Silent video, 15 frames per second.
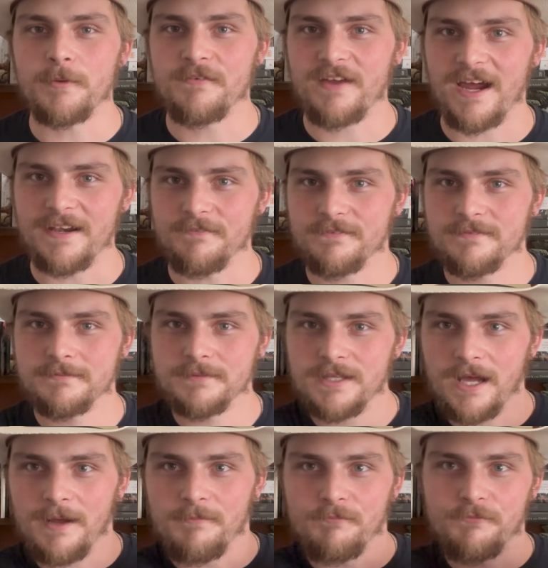kind of
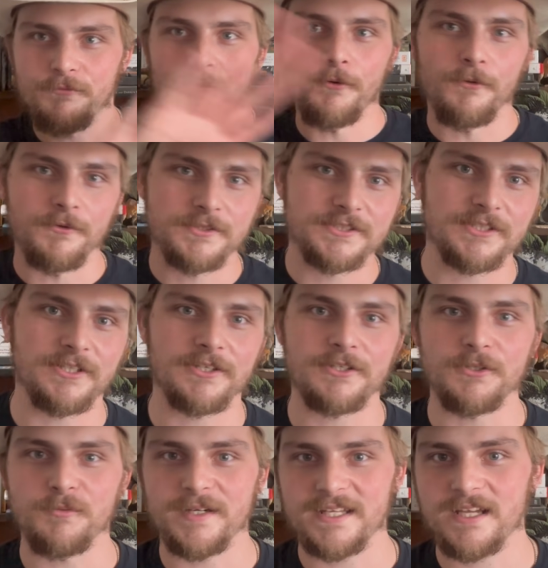come full
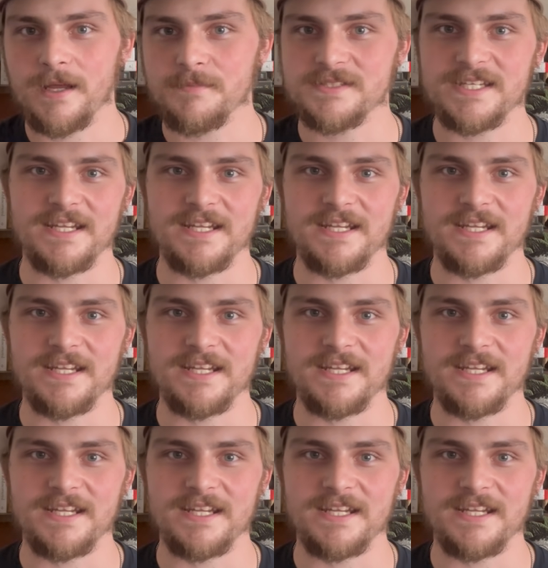circle when it comes